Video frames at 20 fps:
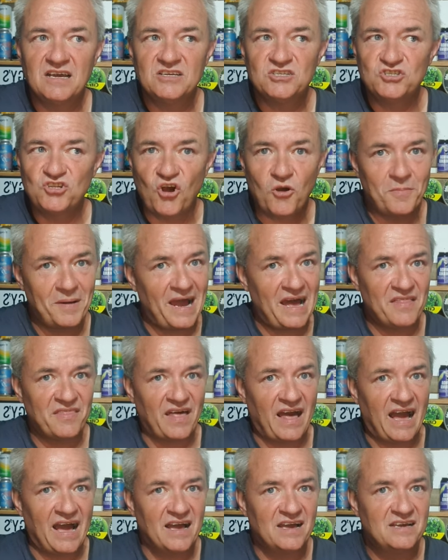It's not about
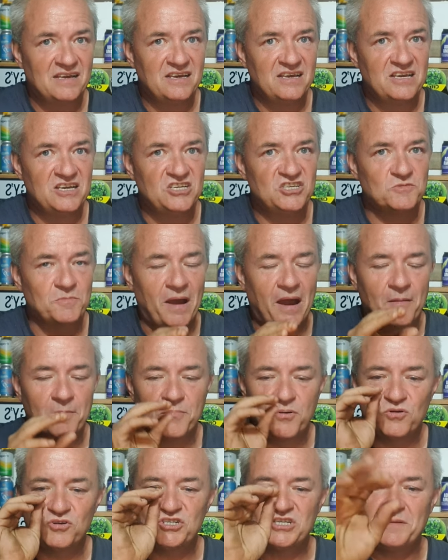that. It's
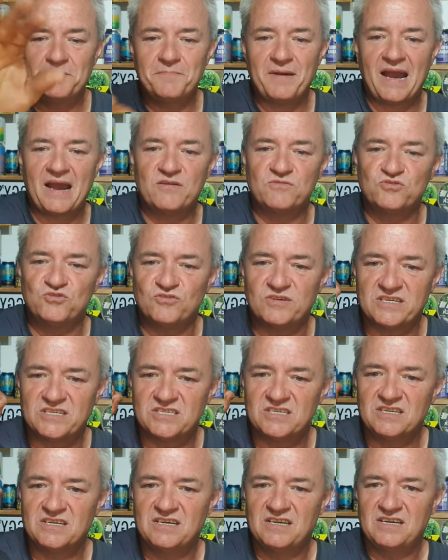about pushing
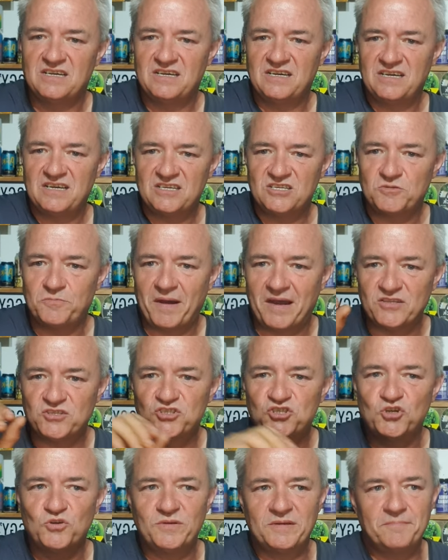boundaries. It's
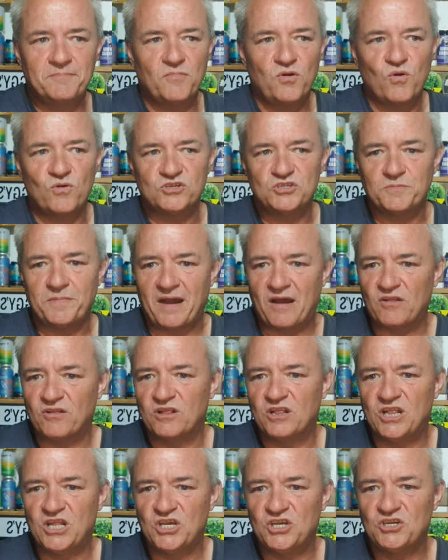about doing more. It's about
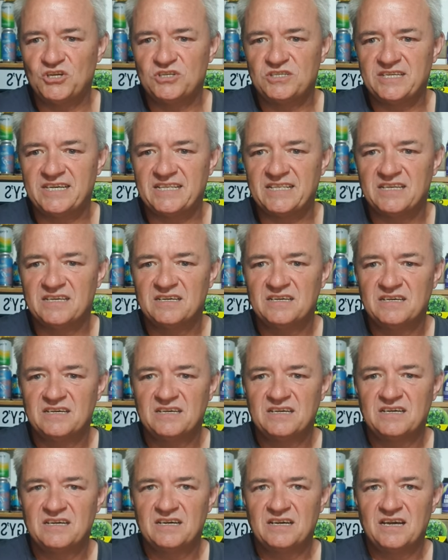learning.
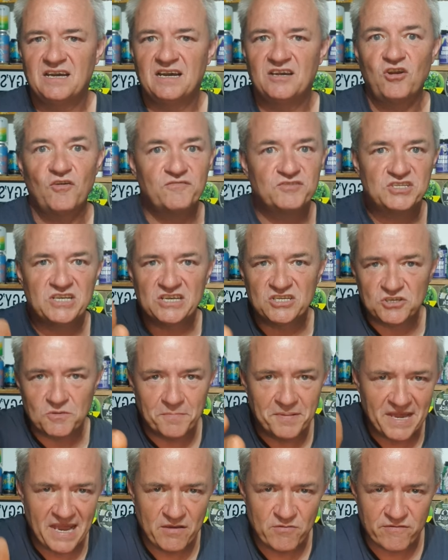And obviously as a
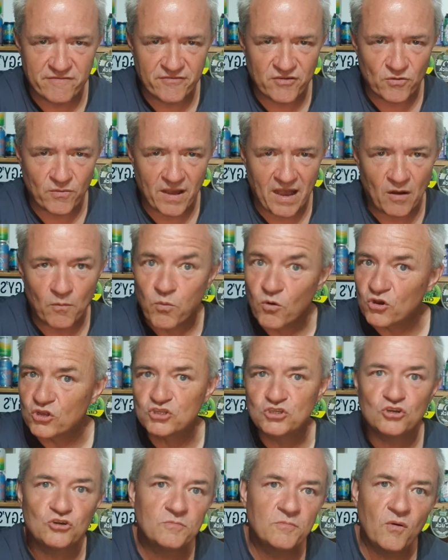beer reviewer, I
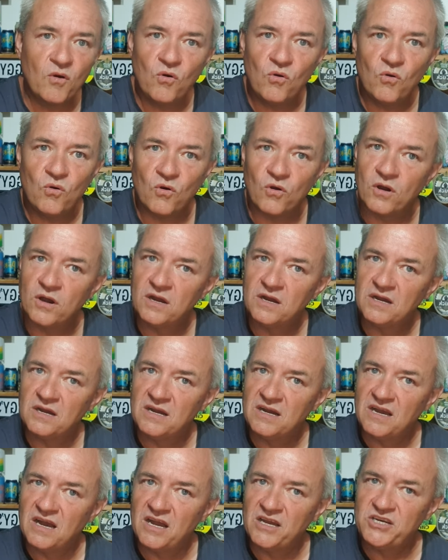want to do more.
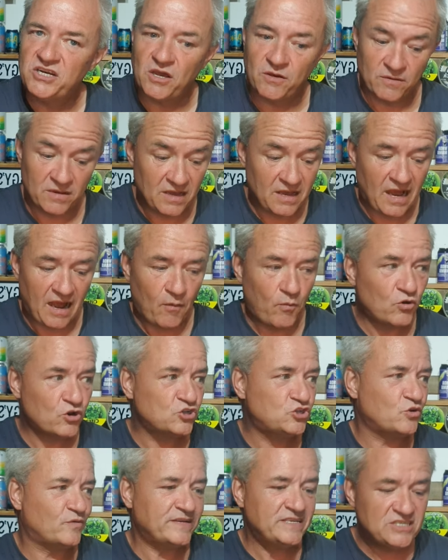You know, I
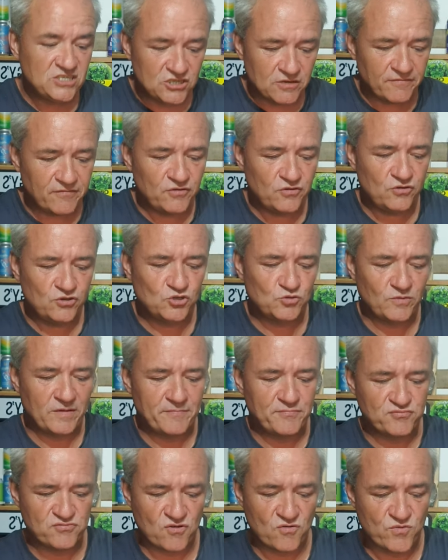want to do interviews
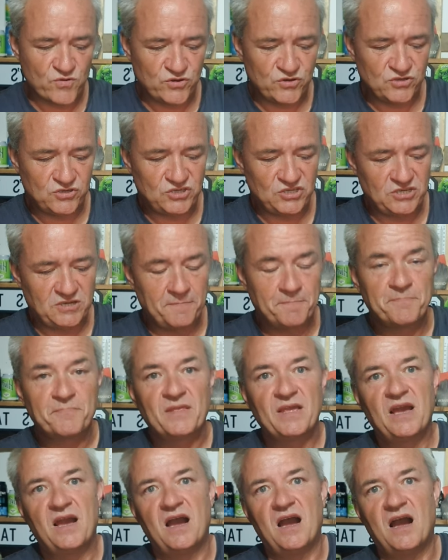with brewers,
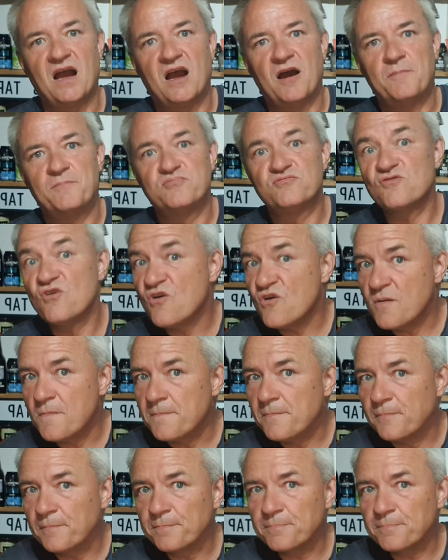uh, brew,